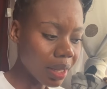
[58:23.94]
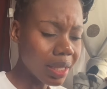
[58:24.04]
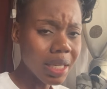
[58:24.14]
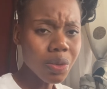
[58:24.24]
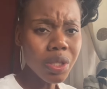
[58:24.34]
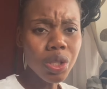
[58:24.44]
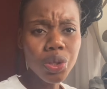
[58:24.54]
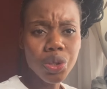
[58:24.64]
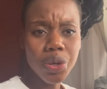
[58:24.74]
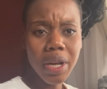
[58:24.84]
Just wanted
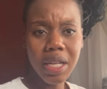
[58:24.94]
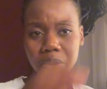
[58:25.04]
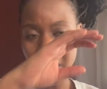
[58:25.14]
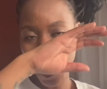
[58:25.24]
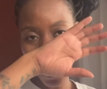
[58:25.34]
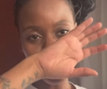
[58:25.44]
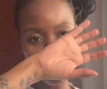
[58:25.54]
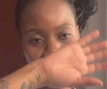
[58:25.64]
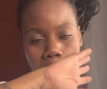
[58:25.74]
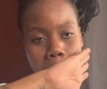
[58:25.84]
to show you guys what I got
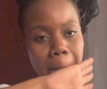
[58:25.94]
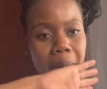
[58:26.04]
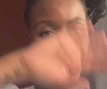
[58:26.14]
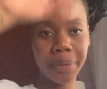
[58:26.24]
from